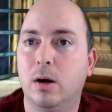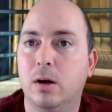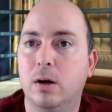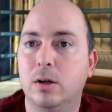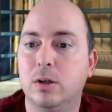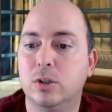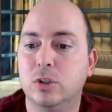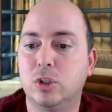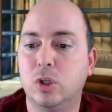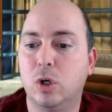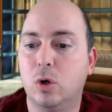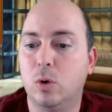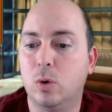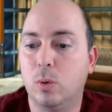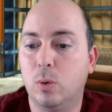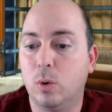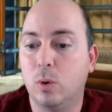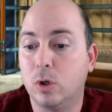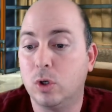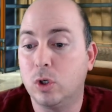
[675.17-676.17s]
So
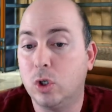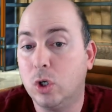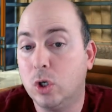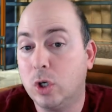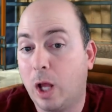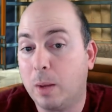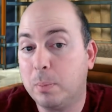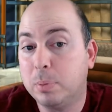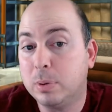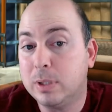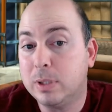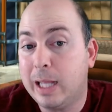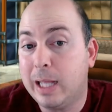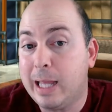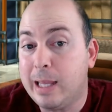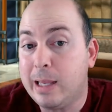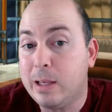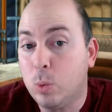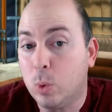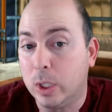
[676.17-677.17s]
could I
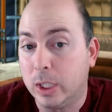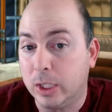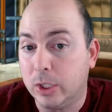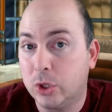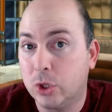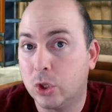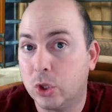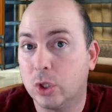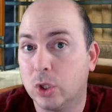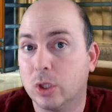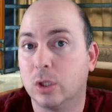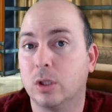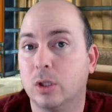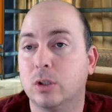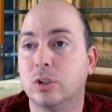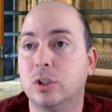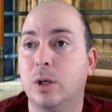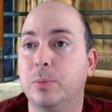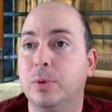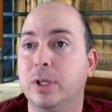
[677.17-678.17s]
play with
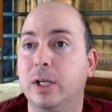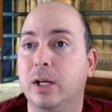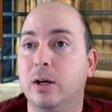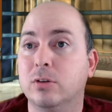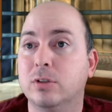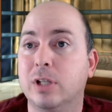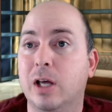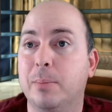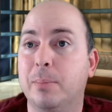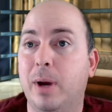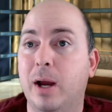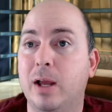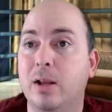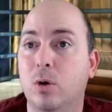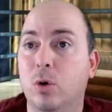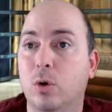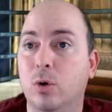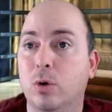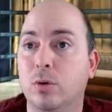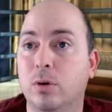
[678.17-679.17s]
something else that might
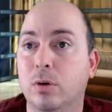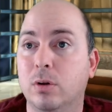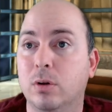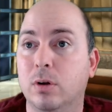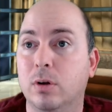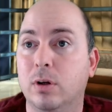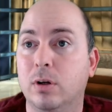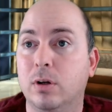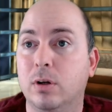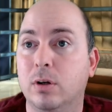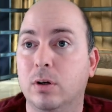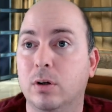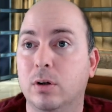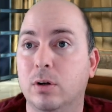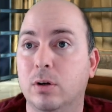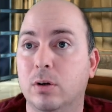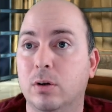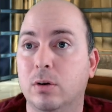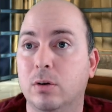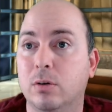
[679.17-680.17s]
earn
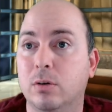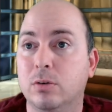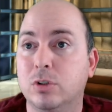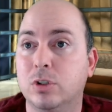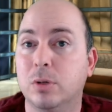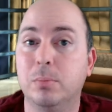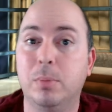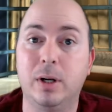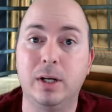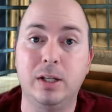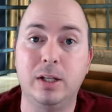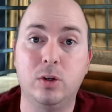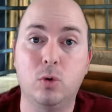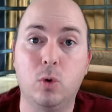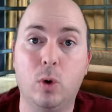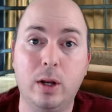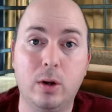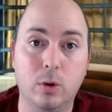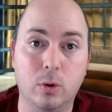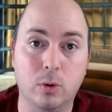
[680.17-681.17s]
some money
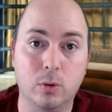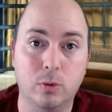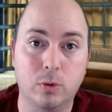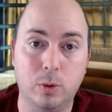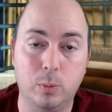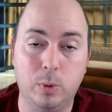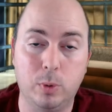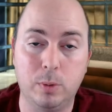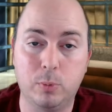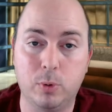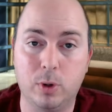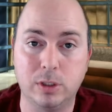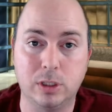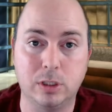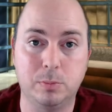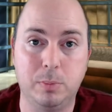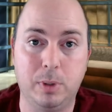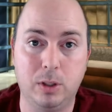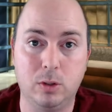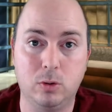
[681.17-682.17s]
greater than what precious
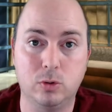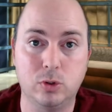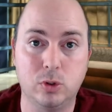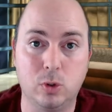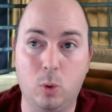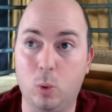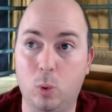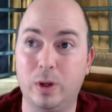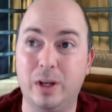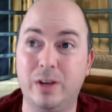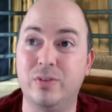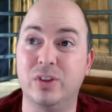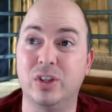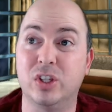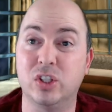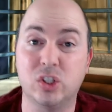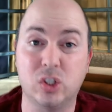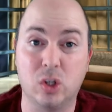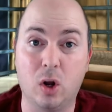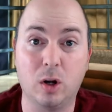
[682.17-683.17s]
metals or even the
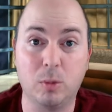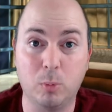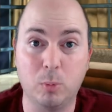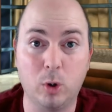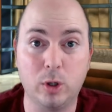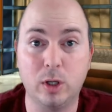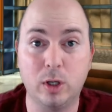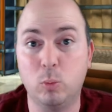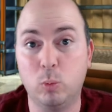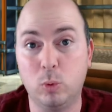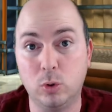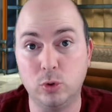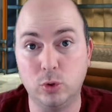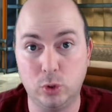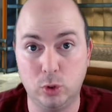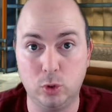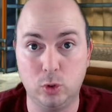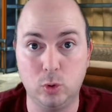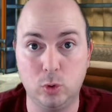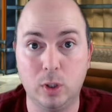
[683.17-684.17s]
stock market will
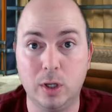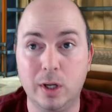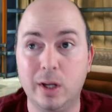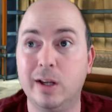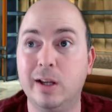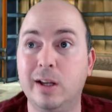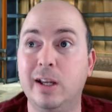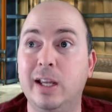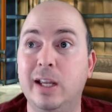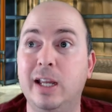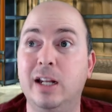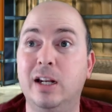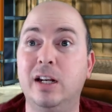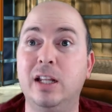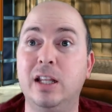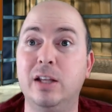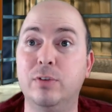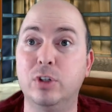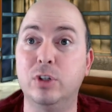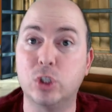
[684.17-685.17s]
do in an
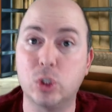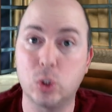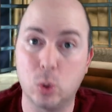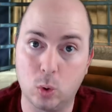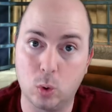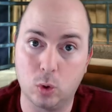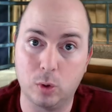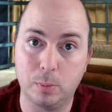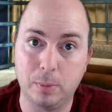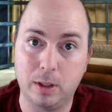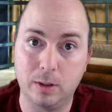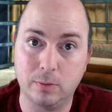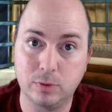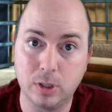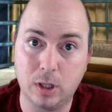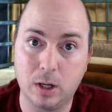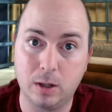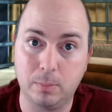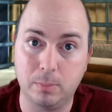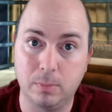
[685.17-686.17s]
even shorter amount of
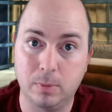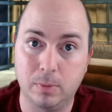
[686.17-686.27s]
time?